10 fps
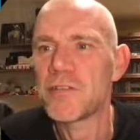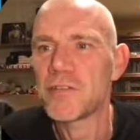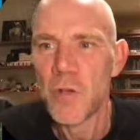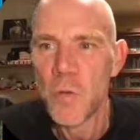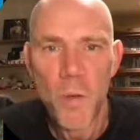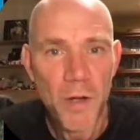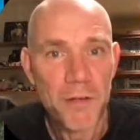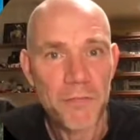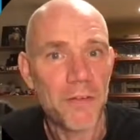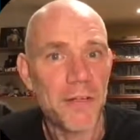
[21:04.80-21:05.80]
so
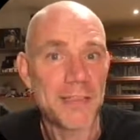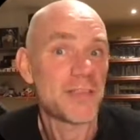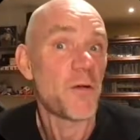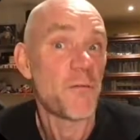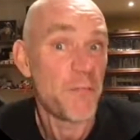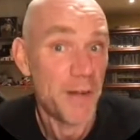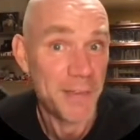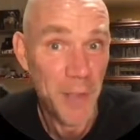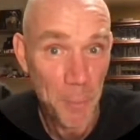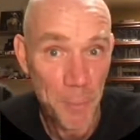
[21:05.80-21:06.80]
wonderful and so fucked
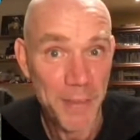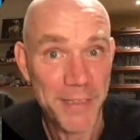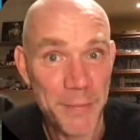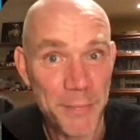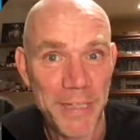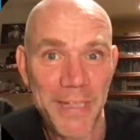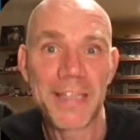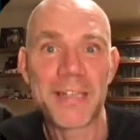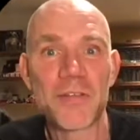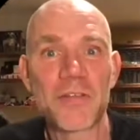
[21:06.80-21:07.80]
up in the media
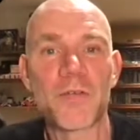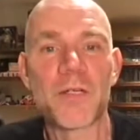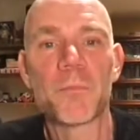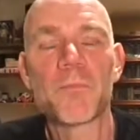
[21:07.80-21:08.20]
industry?